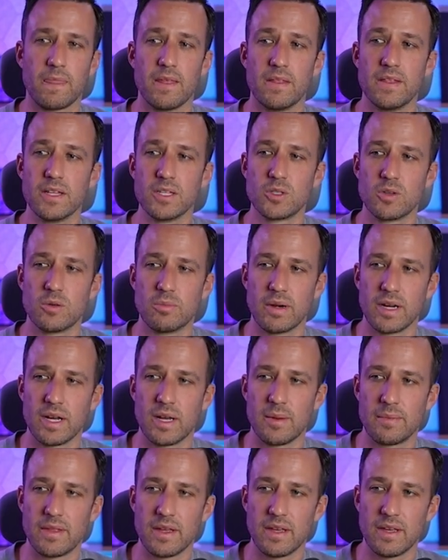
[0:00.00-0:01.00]
this will bring
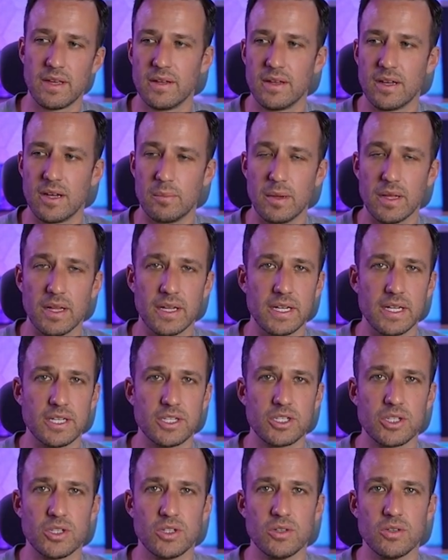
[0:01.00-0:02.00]
up the ability
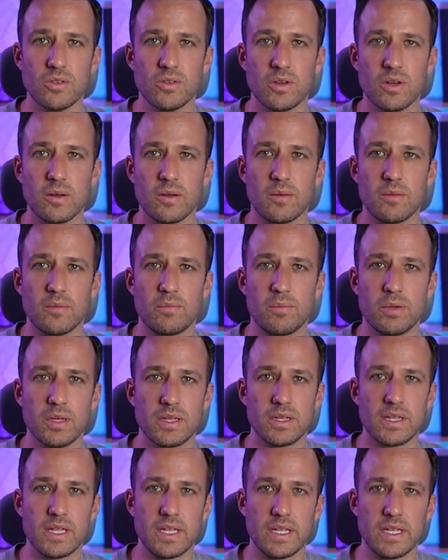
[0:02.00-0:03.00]
to
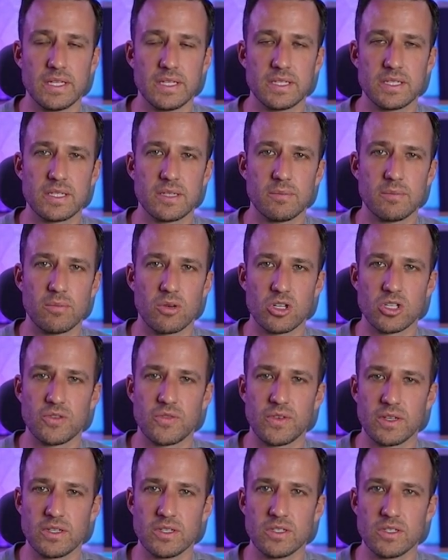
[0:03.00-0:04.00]
put these merge
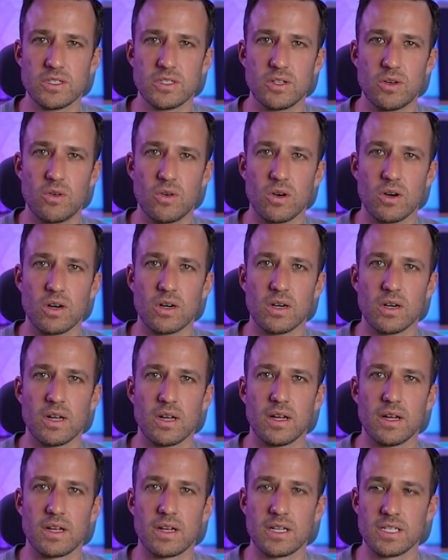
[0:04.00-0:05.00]
fields or
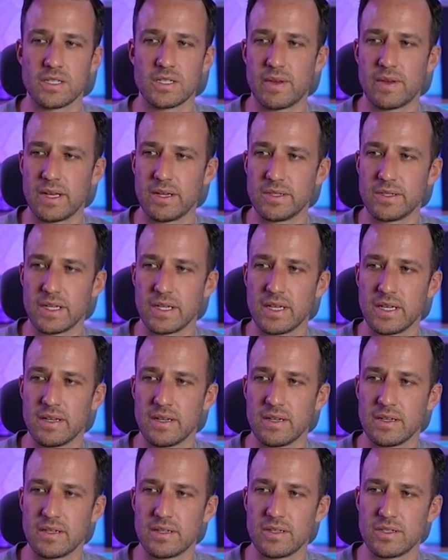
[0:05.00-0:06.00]
custom values in.